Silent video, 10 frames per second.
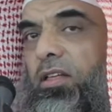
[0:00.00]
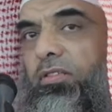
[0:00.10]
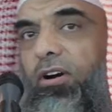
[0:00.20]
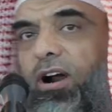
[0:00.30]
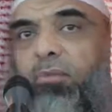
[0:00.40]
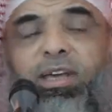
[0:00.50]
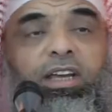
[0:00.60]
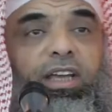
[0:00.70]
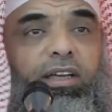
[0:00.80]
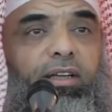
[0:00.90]
There are
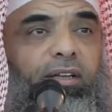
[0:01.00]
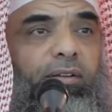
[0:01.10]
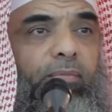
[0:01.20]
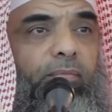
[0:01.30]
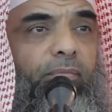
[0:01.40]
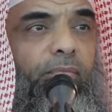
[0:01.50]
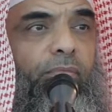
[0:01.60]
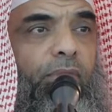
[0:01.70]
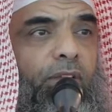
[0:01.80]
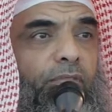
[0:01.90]
many
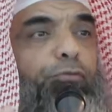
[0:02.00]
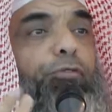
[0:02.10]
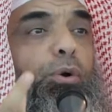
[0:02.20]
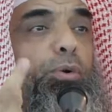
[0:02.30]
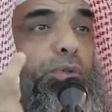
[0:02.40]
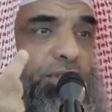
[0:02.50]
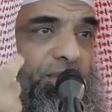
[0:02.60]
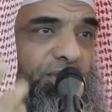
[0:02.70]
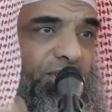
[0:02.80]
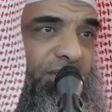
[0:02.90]

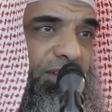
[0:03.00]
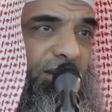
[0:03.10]
fruits